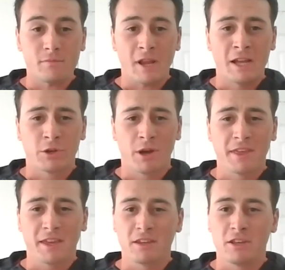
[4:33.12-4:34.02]
And so I
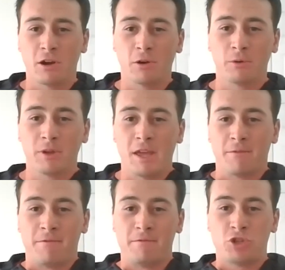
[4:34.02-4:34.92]
think,
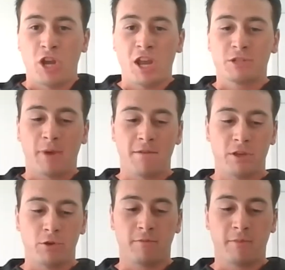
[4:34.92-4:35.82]
it changed my
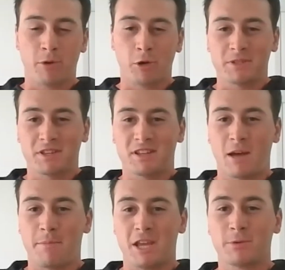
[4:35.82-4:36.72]
view of my purpose is
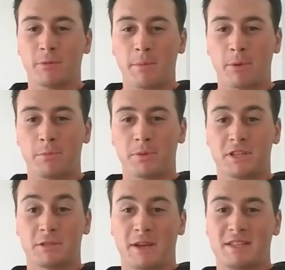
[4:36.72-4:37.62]
not baseball. My purpose
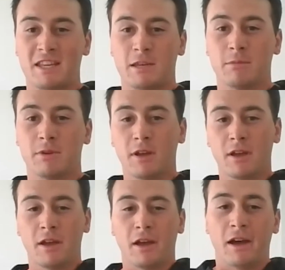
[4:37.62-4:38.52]
is my team.
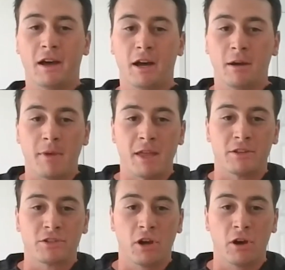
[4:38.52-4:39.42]
And
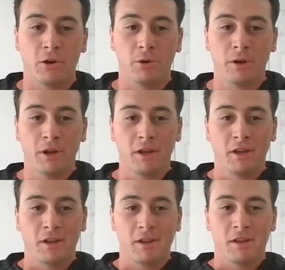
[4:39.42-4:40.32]
so
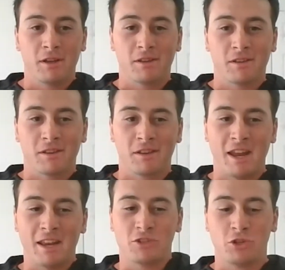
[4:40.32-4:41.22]

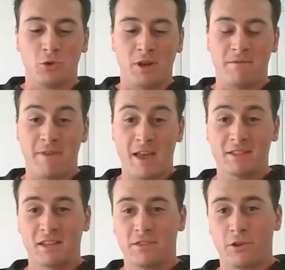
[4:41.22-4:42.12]
getting to
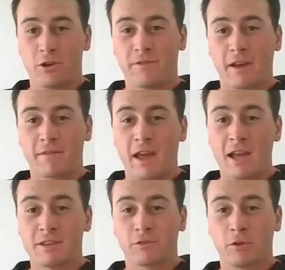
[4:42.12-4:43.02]
invest in 35
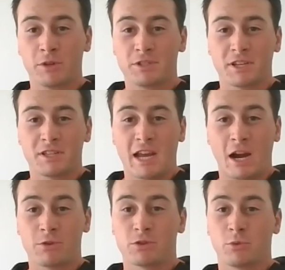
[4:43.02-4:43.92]
guys for almost 60
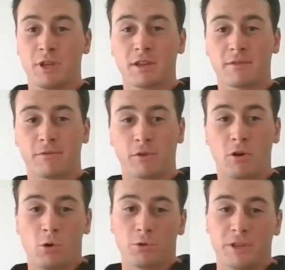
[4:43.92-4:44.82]
hours a week for a
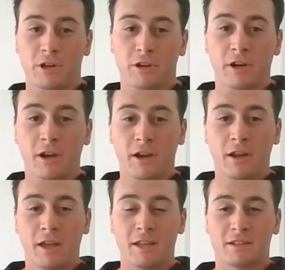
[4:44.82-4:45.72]
whole year
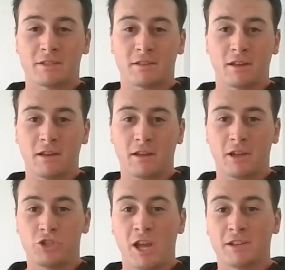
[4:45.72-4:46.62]
is a
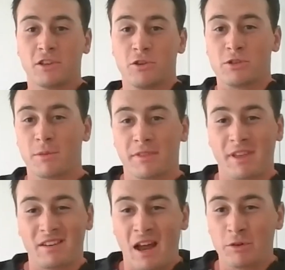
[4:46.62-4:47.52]
chance to do something
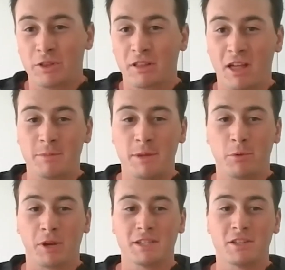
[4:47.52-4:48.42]
that not really a lot of people
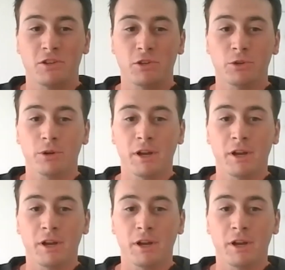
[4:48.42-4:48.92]
get to do.